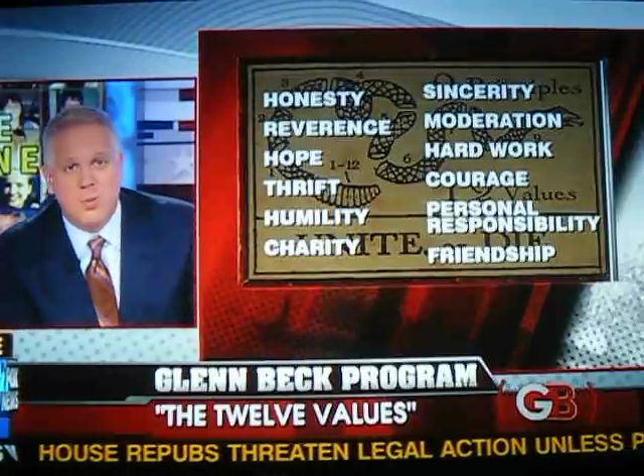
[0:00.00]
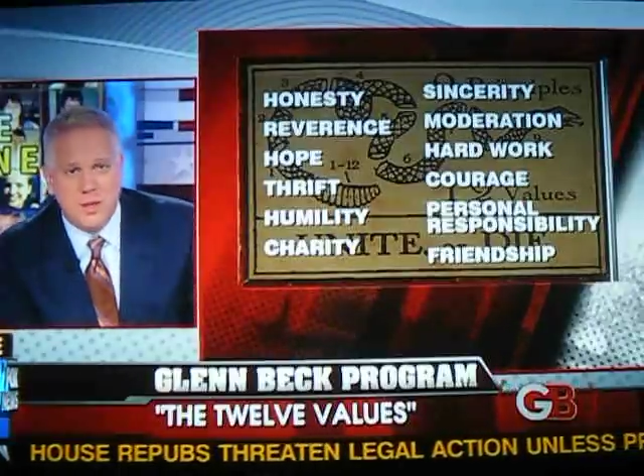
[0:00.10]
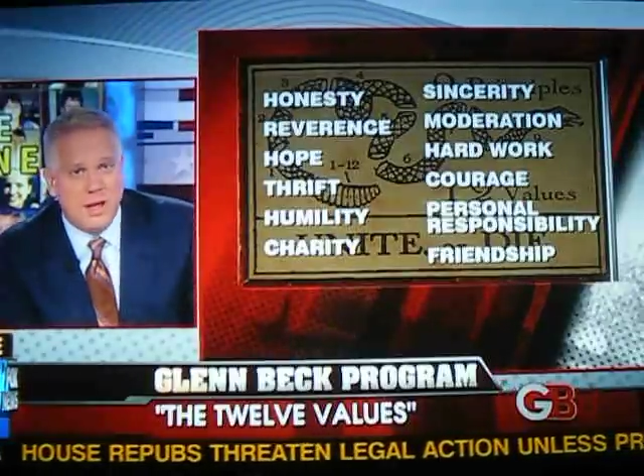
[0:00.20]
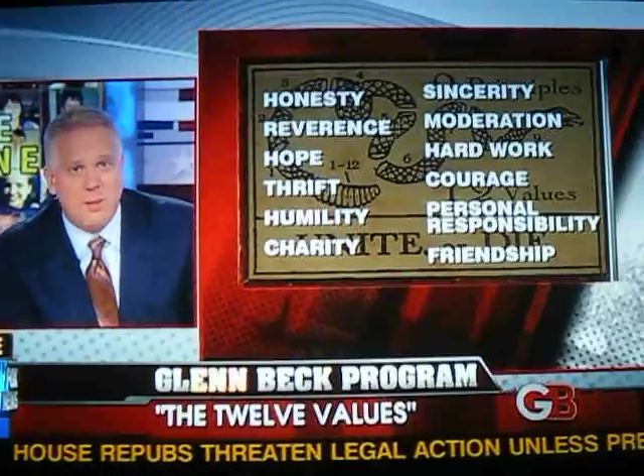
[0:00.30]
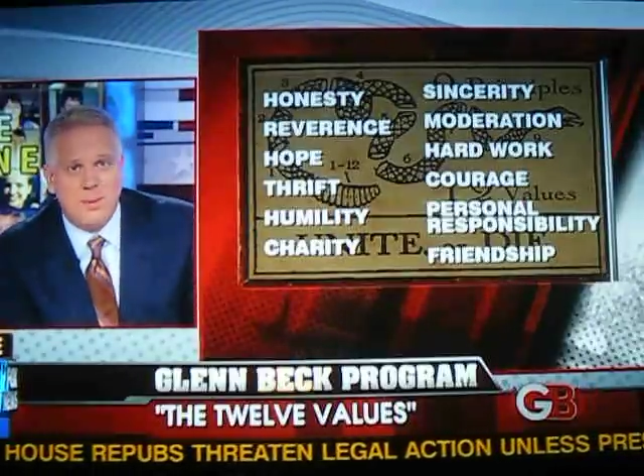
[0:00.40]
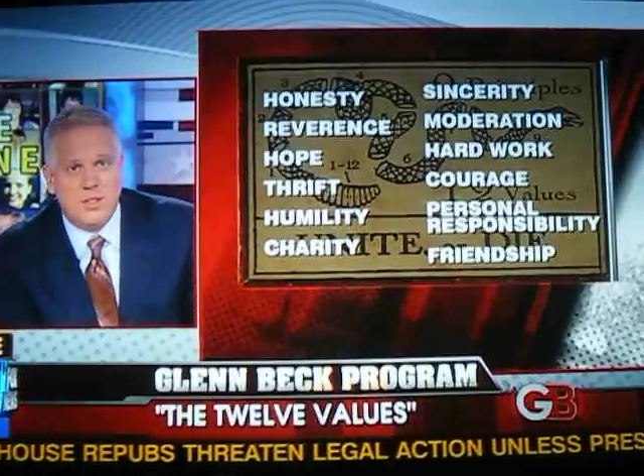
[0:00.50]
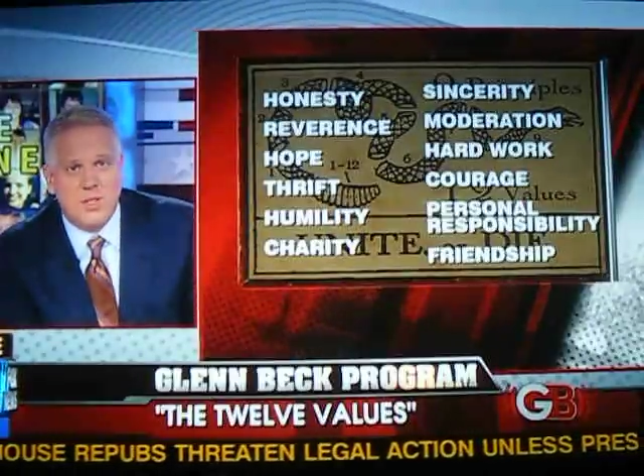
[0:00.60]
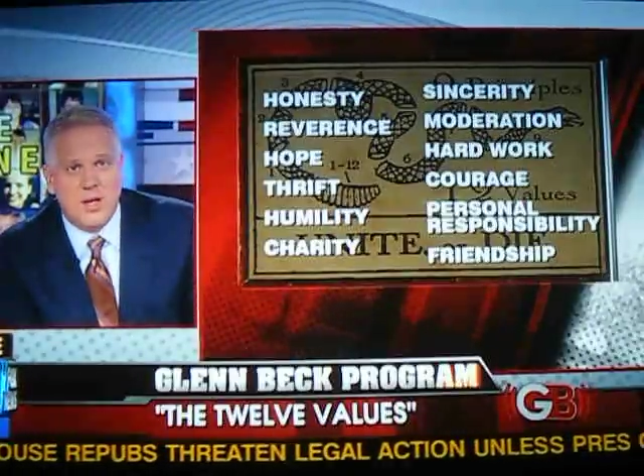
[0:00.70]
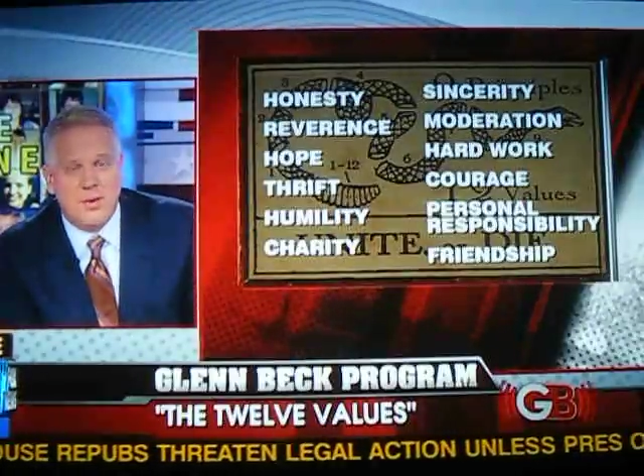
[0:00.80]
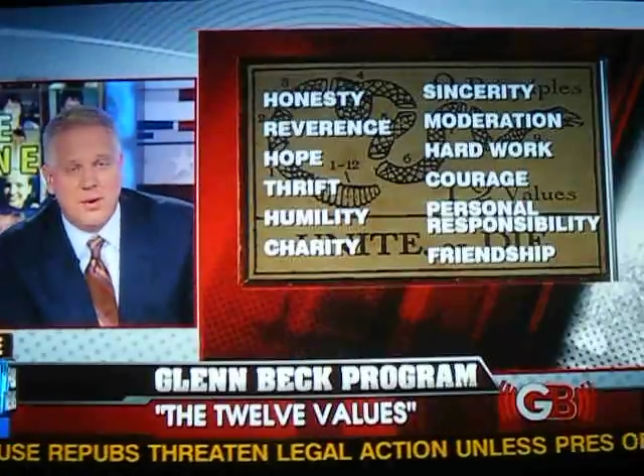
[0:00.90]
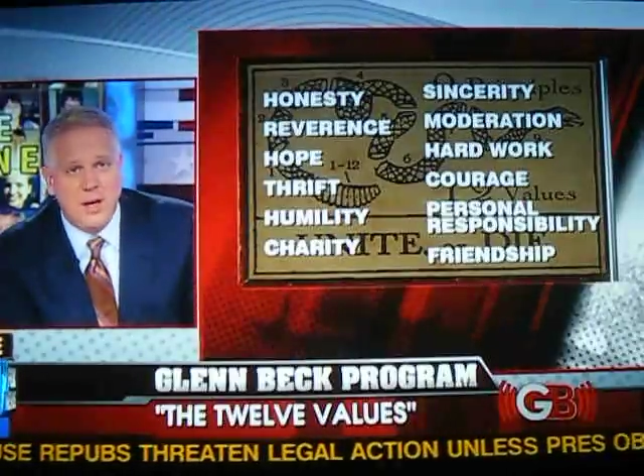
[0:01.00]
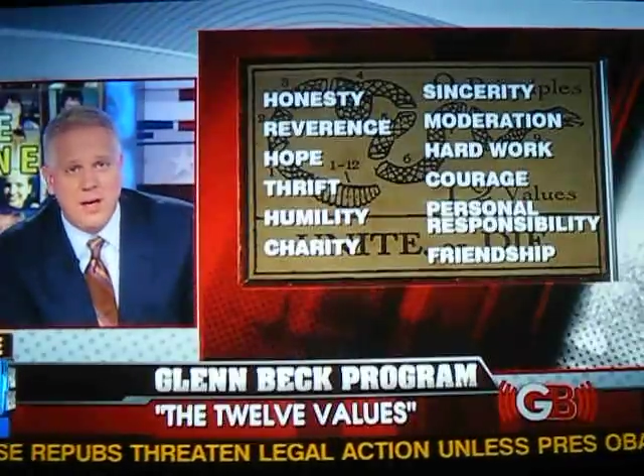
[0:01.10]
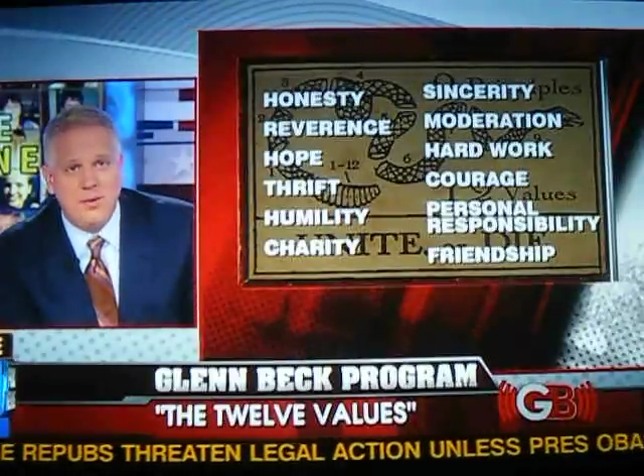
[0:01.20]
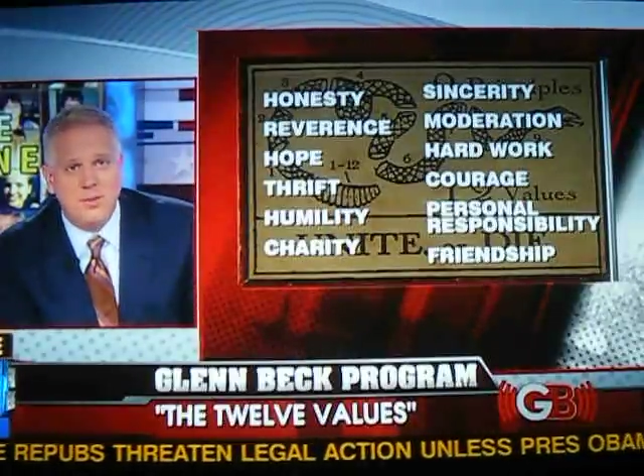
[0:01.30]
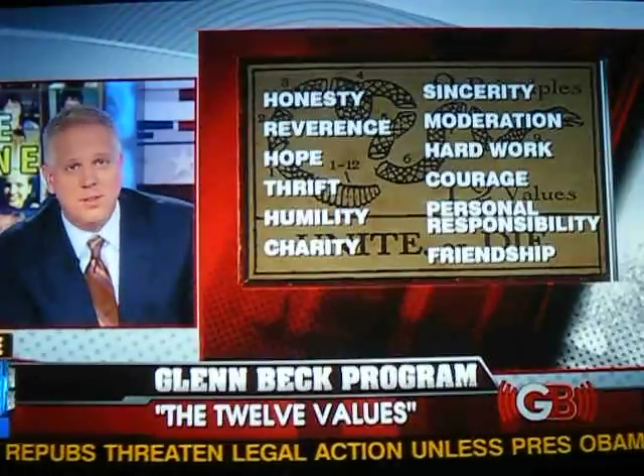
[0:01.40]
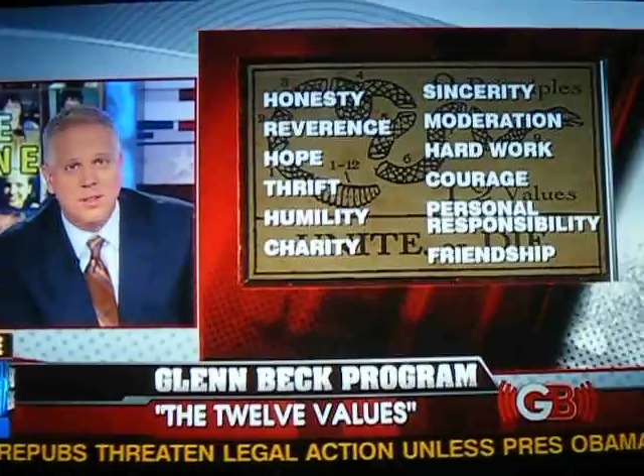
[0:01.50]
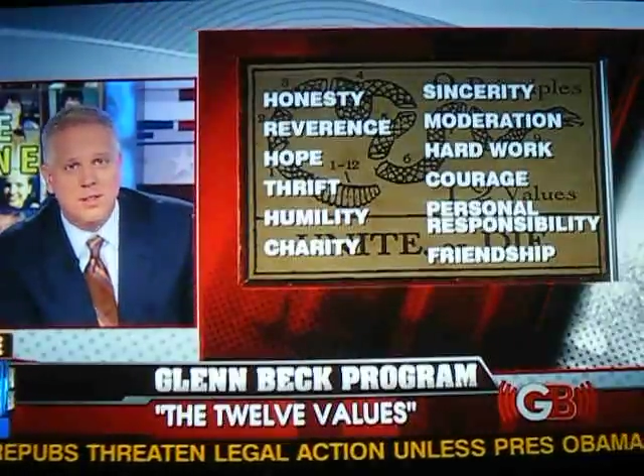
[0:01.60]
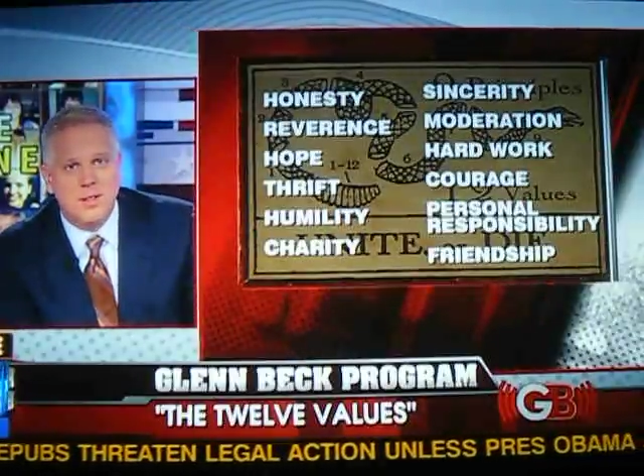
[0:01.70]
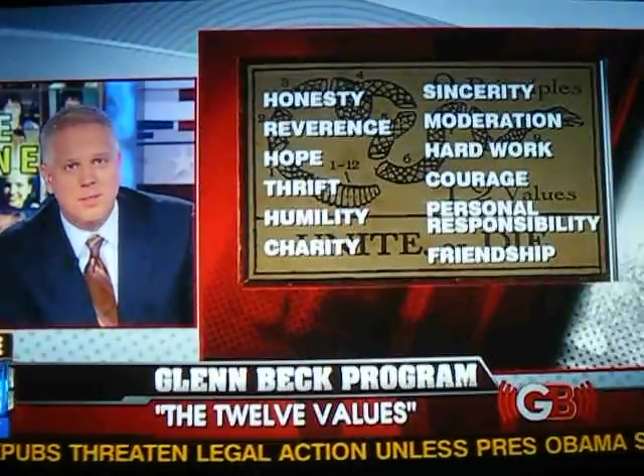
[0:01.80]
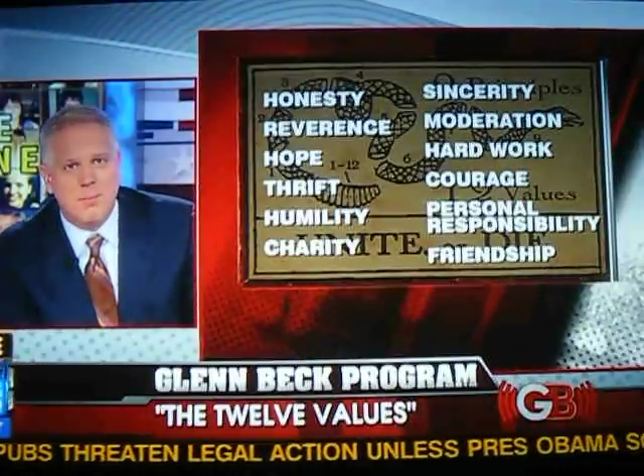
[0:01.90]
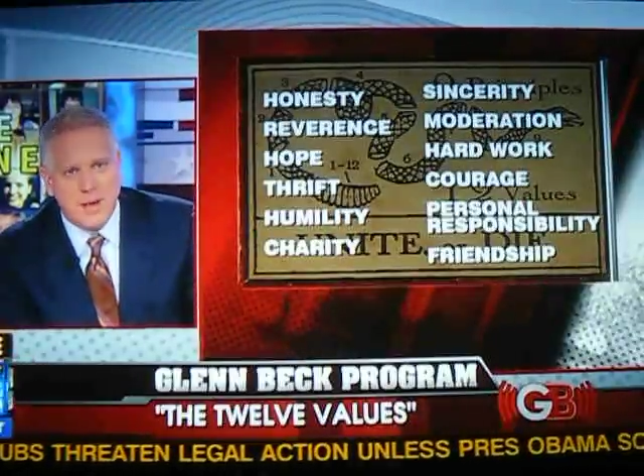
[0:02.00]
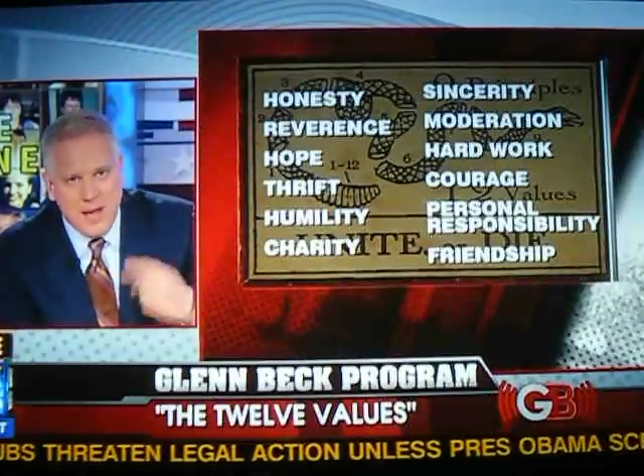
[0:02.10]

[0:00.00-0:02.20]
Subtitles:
We'll help each other out, but